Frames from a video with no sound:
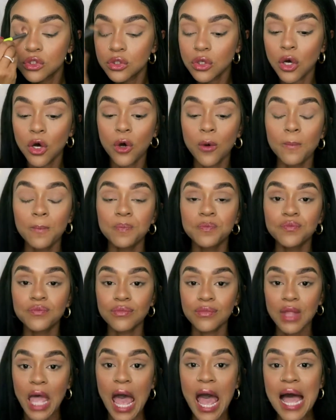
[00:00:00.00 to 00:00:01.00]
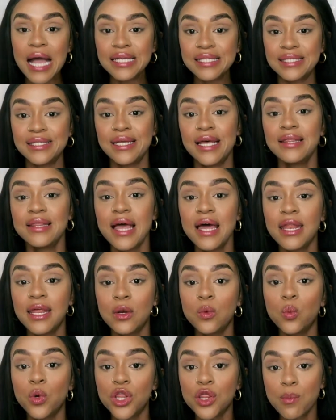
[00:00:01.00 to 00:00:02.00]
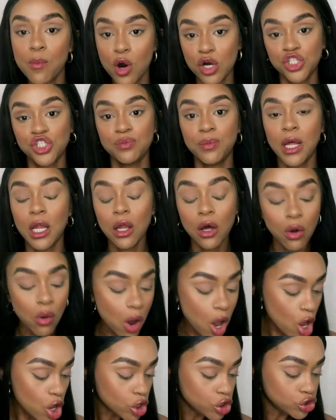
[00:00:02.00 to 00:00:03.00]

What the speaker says: So I set that in with Marshmallow.